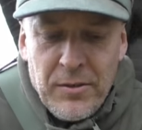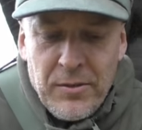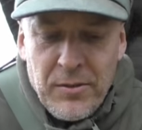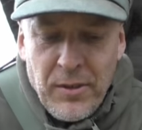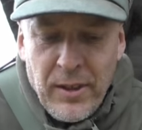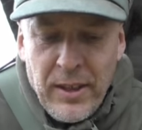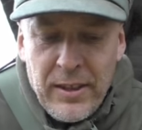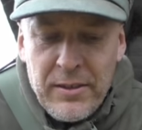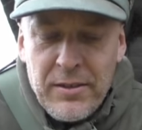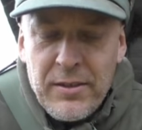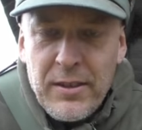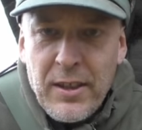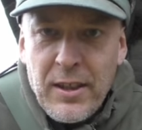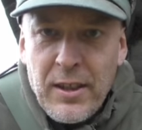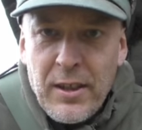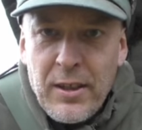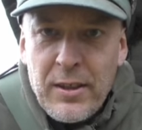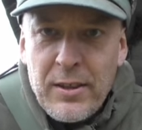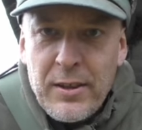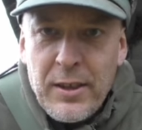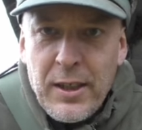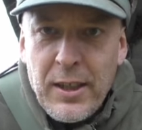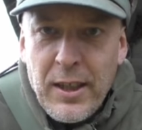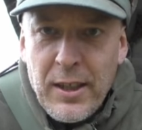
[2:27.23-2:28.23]
So let's
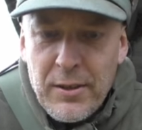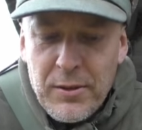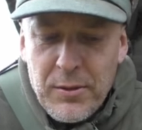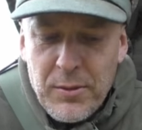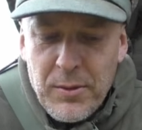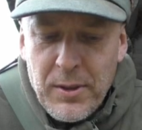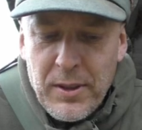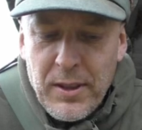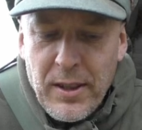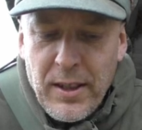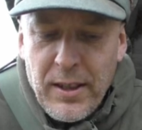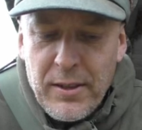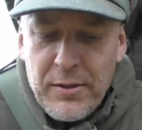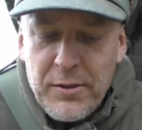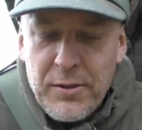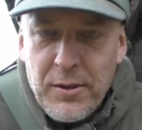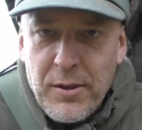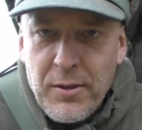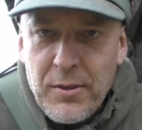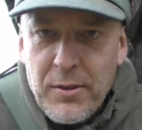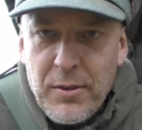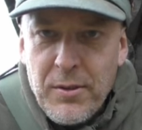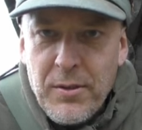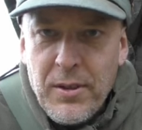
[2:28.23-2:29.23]
dig into it, and I'll
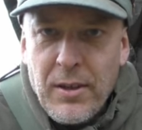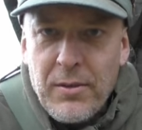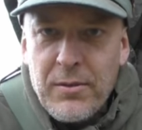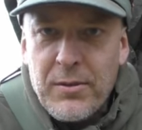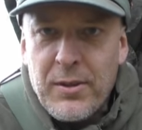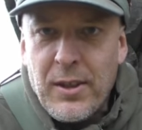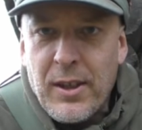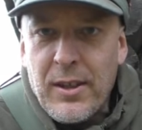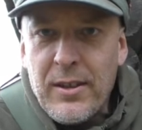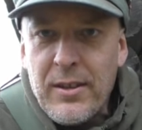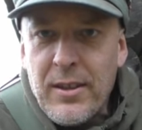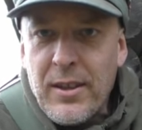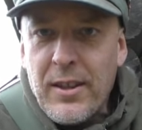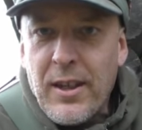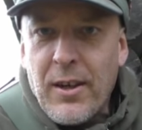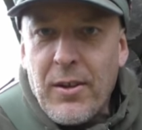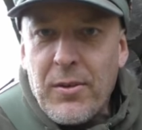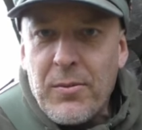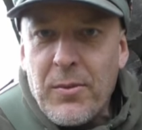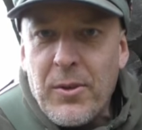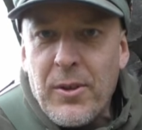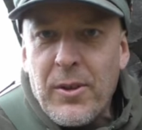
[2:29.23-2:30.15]
show you how it's done and how it